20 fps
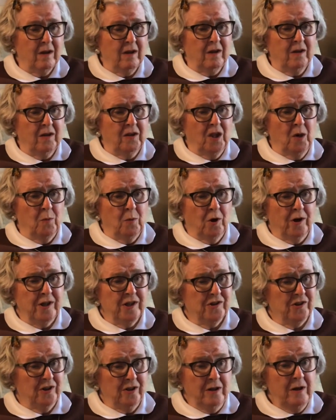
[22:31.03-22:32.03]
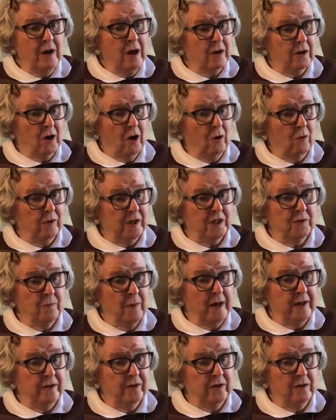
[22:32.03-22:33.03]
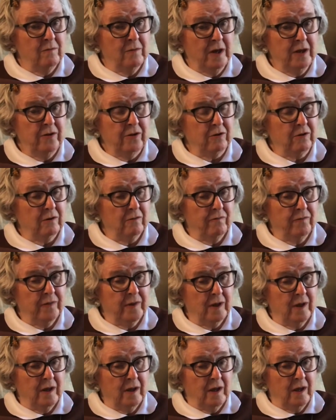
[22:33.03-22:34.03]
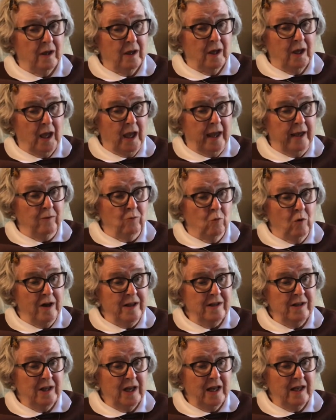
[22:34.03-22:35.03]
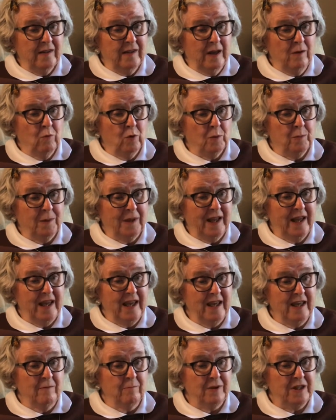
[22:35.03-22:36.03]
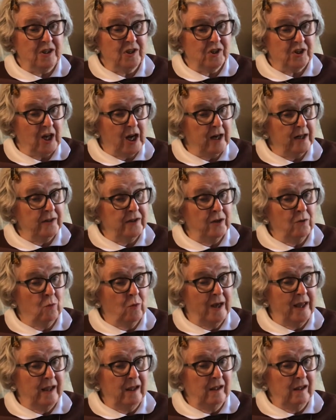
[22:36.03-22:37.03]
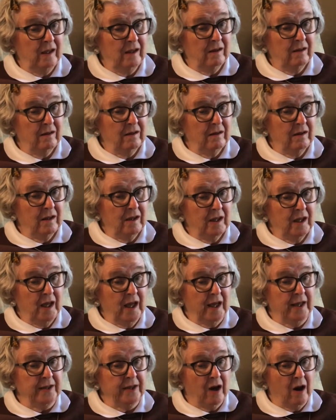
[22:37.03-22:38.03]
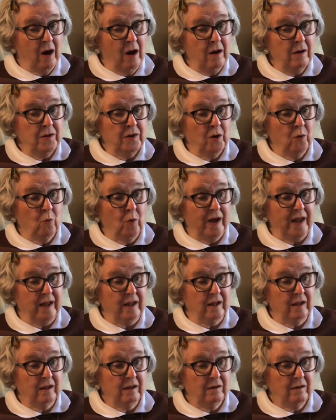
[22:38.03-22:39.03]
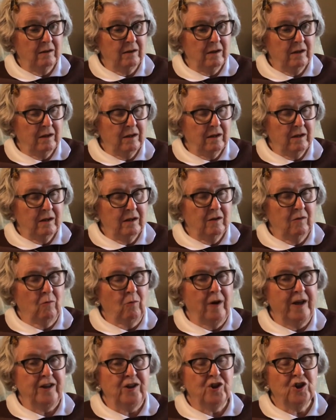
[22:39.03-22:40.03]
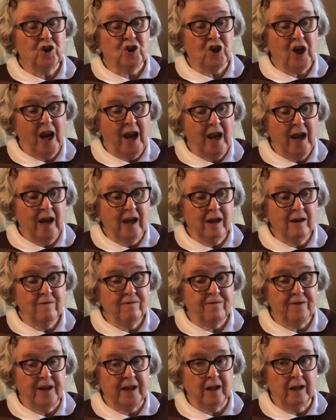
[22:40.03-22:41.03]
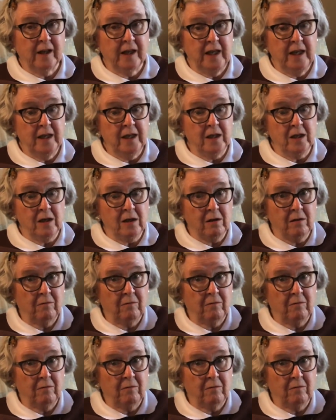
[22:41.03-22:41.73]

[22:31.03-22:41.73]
The boys did not always mind their mother, and one day they were playing beside the well and on the well when Chang fell in.